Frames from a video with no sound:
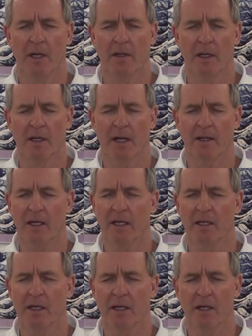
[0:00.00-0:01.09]
And then on the
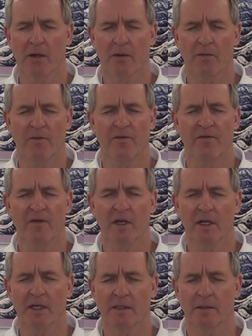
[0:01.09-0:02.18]
inhale,
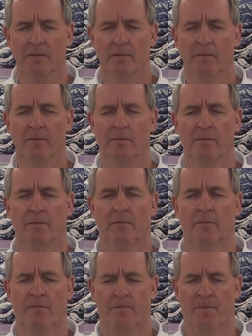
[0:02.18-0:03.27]
feel it.
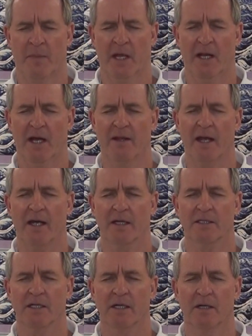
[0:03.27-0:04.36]
And on the
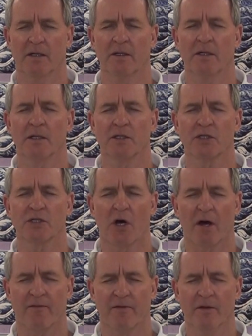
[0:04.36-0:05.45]
exhale,
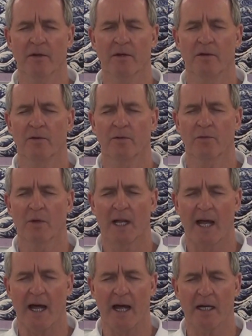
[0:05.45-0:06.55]
soften,
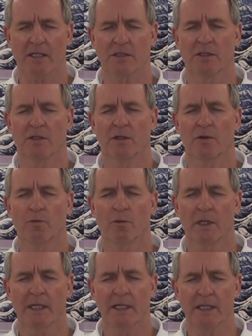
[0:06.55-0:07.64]
relax,
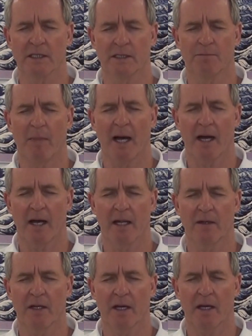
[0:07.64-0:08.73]
release
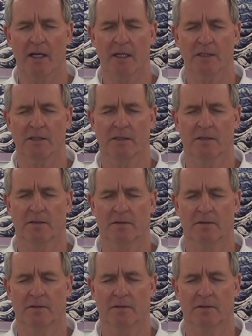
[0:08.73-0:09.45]
behind the eyes.